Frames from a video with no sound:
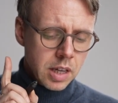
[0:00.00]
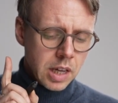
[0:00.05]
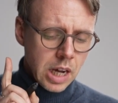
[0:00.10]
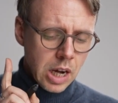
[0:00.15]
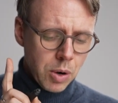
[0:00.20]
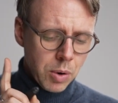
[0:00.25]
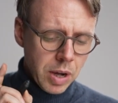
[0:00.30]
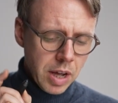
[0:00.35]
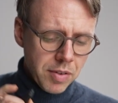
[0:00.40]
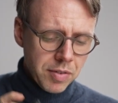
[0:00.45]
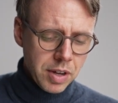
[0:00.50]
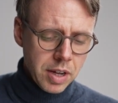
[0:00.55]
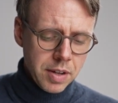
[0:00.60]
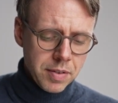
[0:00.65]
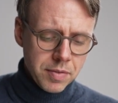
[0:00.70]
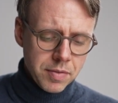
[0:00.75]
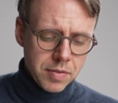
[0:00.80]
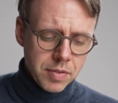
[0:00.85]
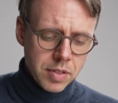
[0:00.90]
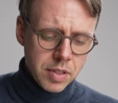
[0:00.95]

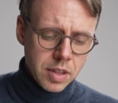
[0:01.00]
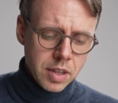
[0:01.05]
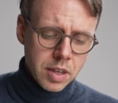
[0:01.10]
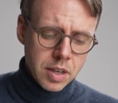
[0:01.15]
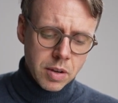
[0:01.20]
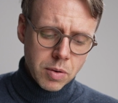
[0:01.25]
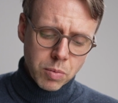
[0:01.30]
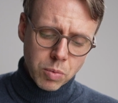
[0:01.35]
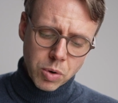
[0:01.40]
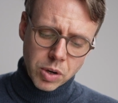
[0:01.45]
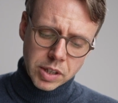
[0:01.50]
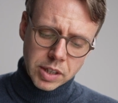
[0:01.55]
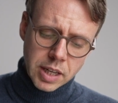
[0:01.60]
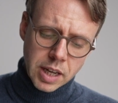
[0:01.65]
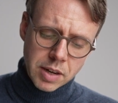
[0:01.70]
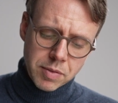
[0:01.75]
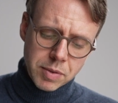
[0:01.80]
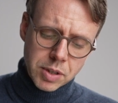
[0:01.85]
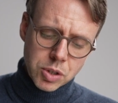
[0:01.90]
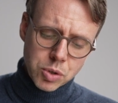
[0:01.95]
However, what
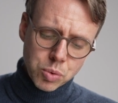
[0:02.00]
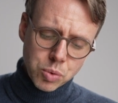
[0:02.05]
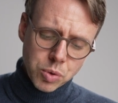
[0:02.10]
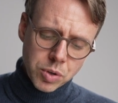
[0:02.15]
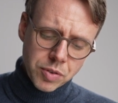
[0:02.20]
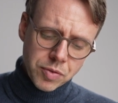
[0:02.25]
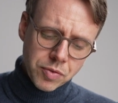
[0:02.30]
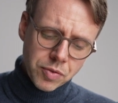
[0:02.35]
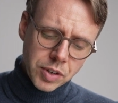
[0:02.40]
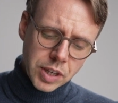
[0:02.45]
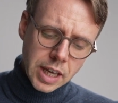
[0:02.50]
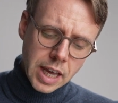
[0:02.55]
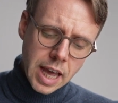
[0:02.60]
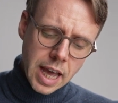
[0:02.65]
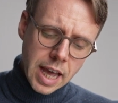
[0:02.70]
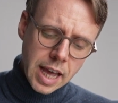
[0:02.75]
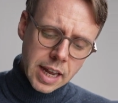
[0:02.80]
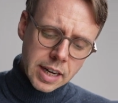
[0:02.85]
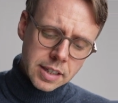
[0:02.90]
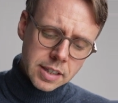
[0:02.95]
can we do if we
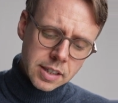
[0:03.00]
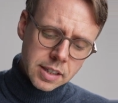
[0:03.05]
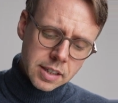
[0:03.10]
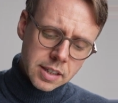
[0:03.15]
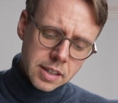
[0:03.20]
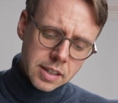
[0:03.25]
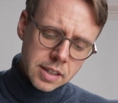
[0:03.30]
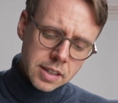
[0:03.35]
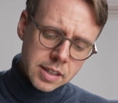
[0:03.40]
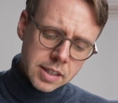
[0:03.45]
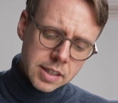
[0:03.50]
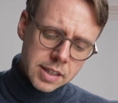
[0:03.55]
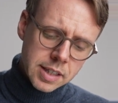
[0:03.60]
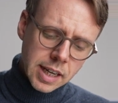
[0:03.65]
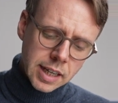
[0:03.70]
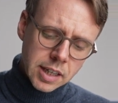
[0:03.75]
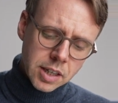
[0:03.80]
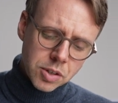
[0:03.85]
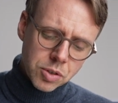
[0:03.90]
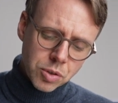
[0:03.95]
add
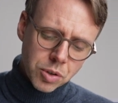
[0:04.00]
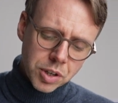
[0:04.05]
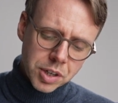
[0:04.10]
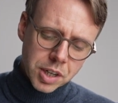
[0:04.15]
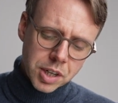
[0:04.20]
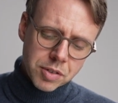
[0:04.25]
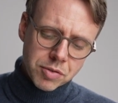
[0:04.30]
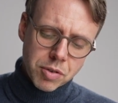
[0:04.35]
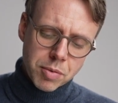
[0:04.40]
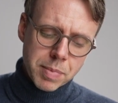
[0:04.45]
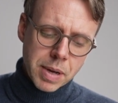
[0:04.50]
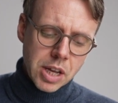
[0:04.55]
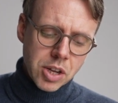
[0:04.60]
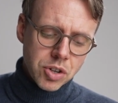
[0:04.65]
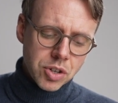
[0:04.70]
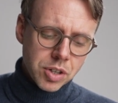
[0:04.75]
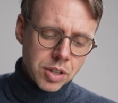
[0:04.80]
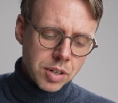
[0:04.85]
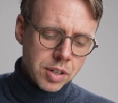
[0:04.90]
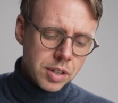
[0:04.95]
second order
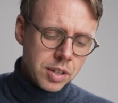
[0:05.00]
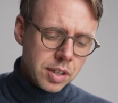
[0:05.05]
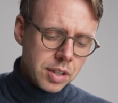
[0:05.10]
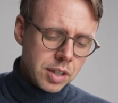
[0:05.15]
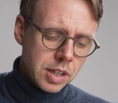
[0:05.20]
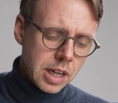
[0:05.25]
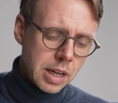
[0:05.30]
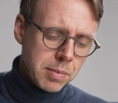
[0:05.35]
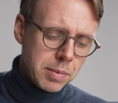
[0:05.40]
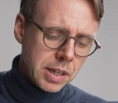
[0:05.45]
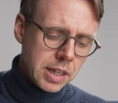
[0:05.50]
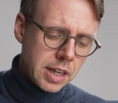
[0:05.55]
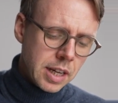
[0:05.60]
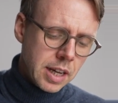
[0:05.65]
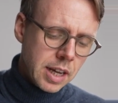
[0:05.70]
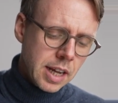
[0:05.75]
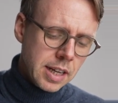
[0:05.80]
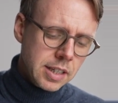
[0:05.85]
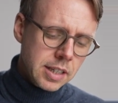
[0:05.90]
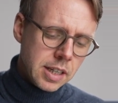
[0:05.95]
information, namely the
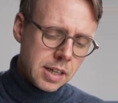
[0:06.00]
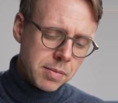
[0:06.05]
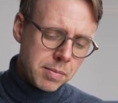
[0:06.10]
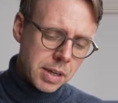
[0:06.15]
Hessian